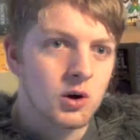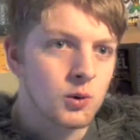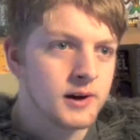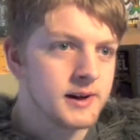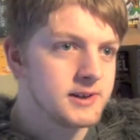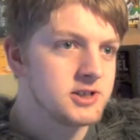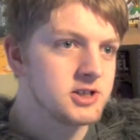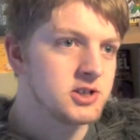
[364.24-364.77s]

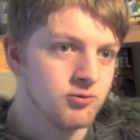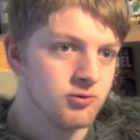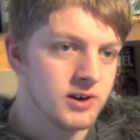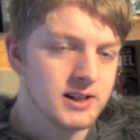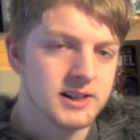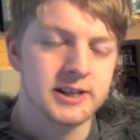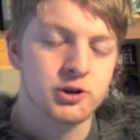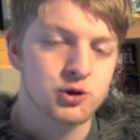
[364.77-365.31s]
which
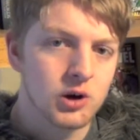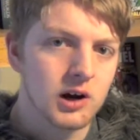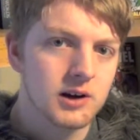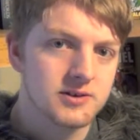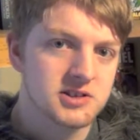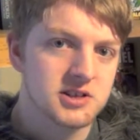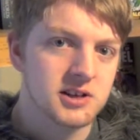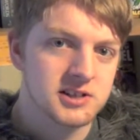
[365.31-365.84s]
really
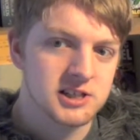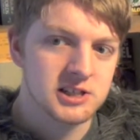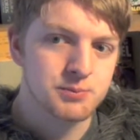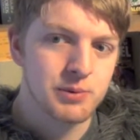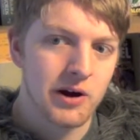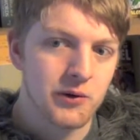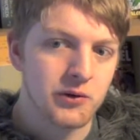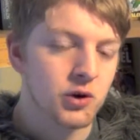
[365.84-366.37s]
drives Cersei's
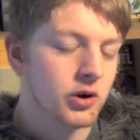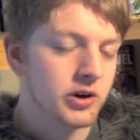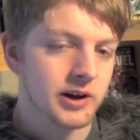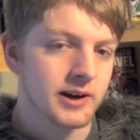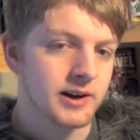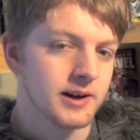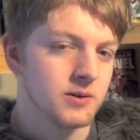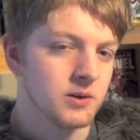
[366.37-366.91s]

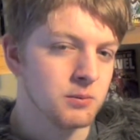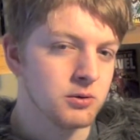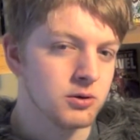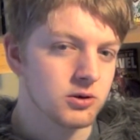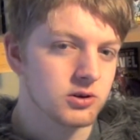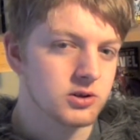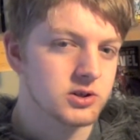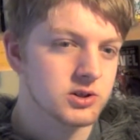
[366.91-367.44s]
paranoia in the
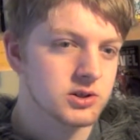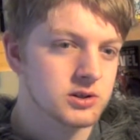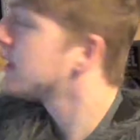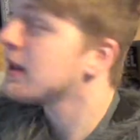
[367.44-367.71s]
books.